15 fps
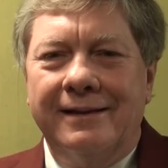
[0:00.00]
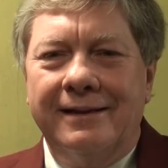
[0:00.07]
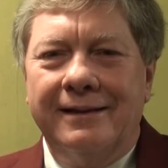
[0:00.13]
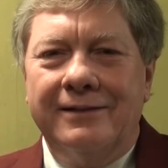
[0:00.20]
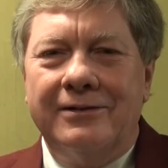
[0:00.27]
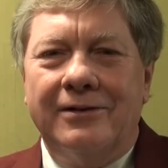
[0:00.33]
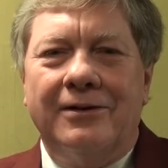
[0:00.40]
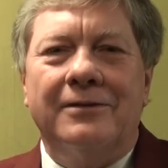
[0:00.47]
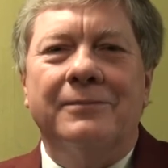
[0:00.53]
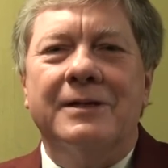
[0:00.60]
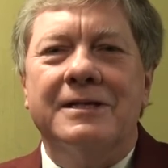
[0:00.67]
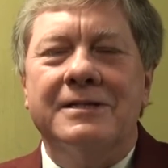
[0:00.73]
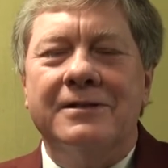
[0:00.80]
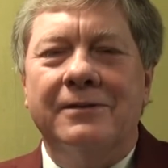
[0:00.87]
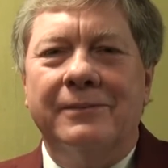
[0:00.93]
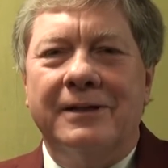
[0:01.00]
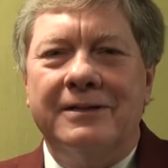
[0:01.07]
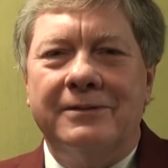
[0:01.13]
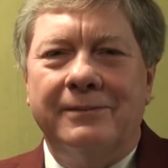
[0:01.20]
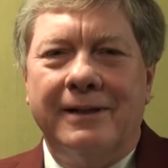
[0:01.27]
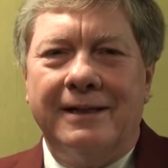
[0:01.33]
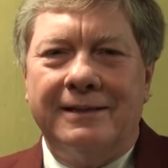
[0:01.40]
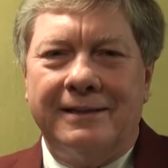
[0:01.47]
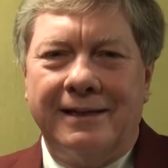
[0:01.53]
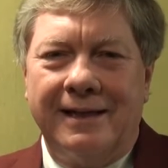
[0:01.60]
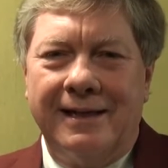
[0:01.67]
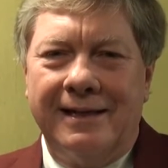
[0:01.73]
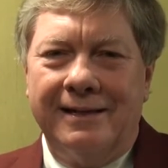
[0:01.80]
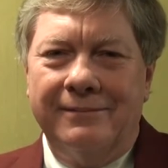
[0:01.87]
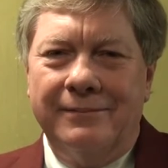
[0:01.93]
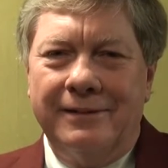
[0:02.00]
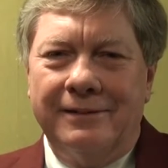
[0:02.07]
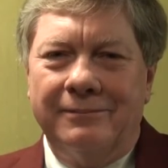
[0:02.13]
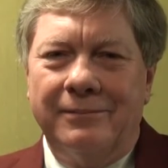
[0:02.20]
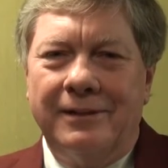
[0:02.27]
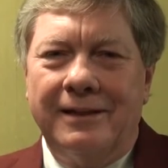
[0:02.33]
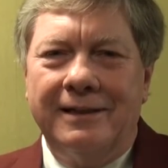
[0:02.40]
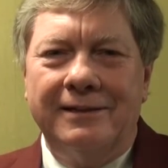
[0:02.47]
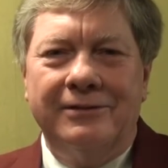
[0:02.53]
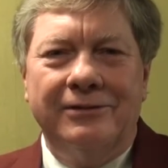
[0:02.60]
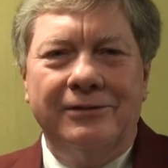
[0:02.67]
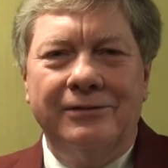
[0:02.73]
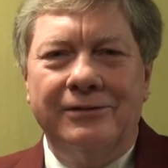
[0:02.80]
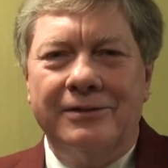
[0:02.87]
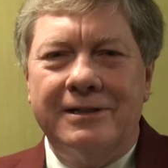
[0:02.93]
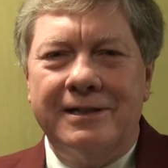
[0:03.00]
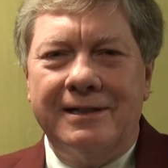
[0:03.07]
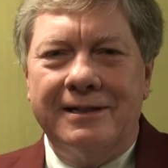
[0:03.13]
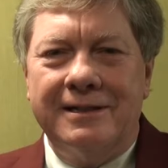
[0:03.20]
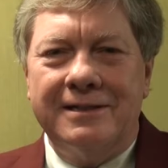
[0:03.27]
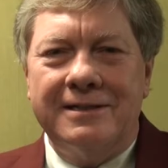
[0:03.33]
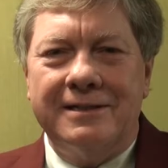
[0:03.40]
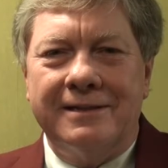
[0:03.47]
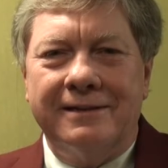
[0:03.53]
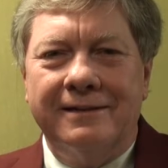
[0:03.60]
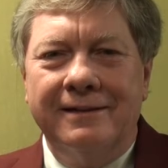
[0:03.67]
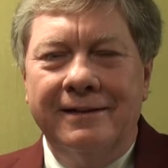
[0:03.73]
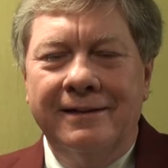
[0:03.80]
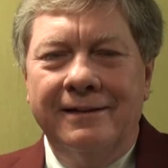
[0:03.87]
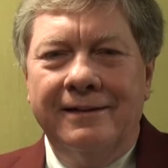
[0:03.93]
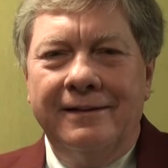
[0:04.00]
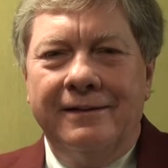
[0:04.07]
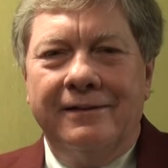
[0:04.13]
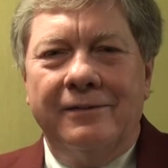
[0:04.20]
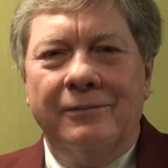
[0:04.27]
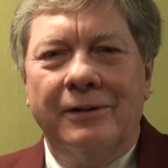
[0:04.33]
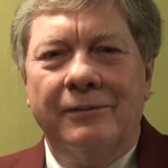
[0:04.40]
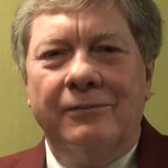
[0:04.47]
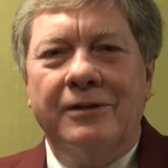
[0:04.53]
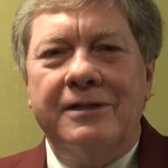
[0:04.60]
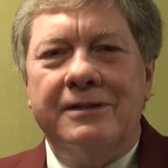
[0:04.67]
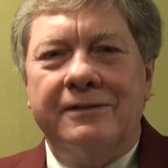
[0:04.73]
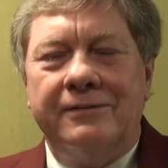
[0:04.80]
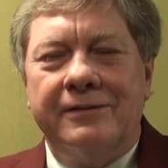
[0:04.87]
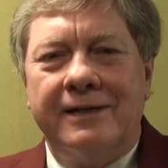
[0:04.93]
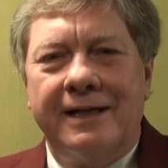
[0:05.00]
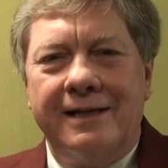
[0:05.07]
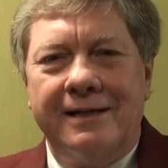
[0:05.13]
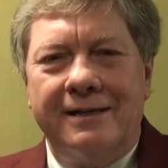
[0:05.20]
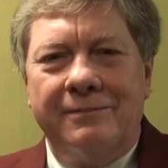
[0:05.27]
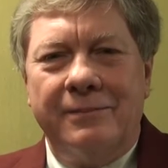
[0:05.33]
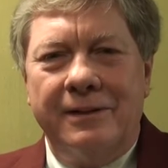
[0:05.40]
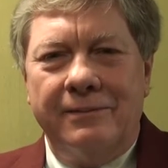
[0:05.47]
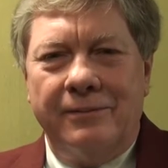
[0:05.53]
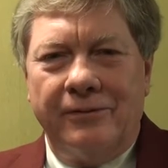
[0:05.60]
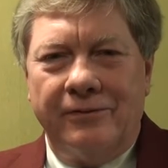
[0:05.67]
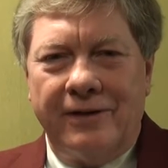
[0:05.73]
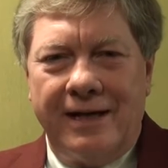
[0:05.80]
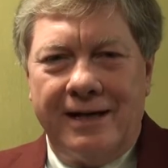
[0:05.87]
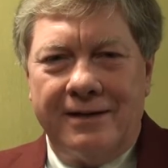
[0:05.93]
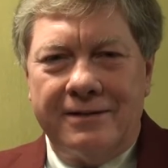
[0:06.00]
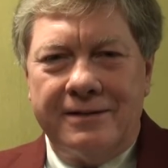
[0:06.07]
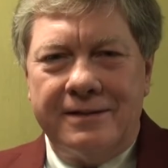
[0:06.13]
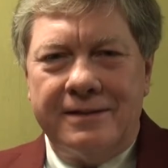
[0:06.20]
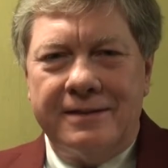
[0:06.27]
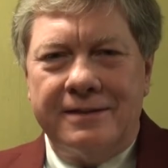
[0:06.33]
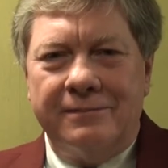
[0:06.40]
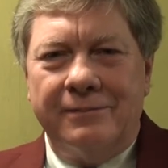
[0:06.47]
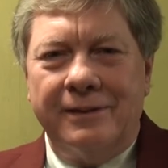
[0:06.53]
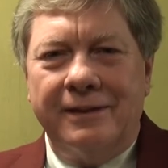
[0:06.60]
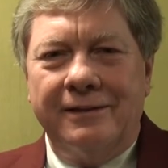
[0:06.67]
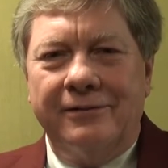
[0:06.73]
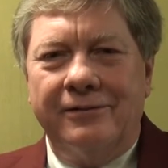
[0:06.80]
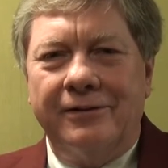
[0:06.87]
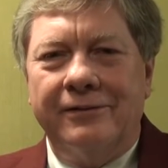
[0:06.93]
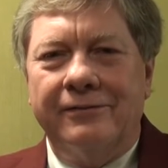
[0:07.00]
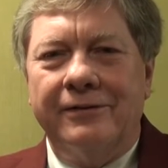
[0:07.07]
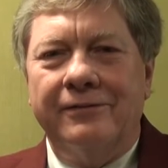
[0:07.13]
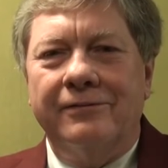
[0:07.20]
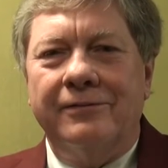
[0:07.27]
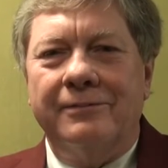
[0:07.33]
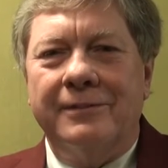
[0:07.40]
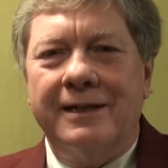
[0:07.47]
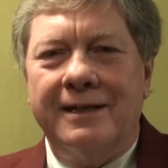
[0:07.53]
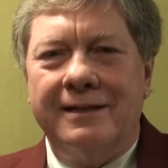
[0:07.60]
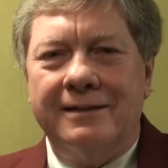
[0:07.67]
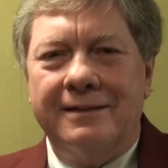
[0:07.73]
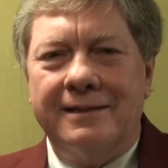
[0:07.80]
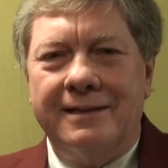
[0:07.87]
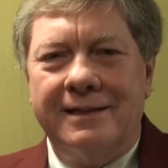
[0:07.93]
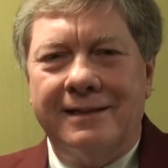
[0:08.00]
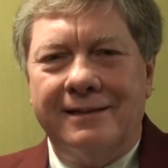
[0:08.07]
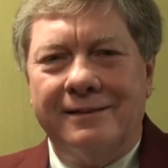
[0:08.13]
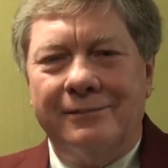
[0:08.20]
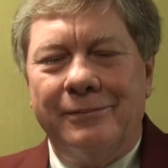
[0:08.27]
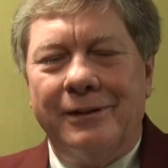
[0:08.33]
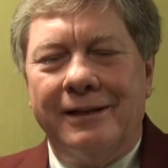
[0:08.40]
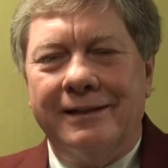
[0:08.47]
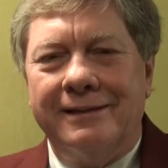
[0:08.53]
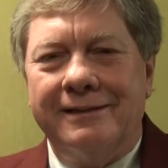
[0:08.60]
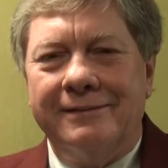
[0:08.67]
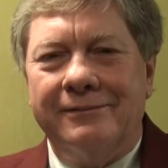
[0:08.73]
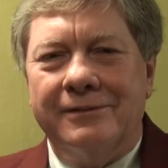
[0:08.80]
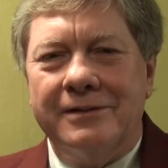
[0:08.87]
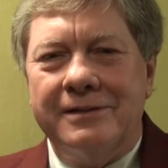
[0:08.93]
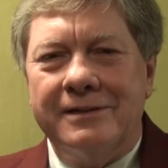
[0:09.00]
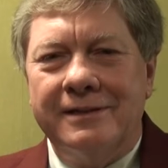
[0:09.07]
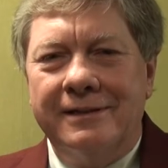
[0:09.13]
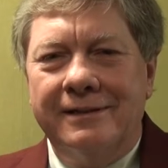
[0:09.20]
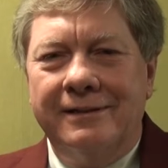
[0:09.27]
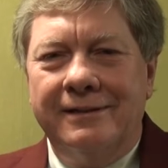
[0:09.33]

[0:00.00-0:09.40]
he taught me so much about the game, and played junior tennis, and the memories of staying in people's houses and being driven from town to town playing was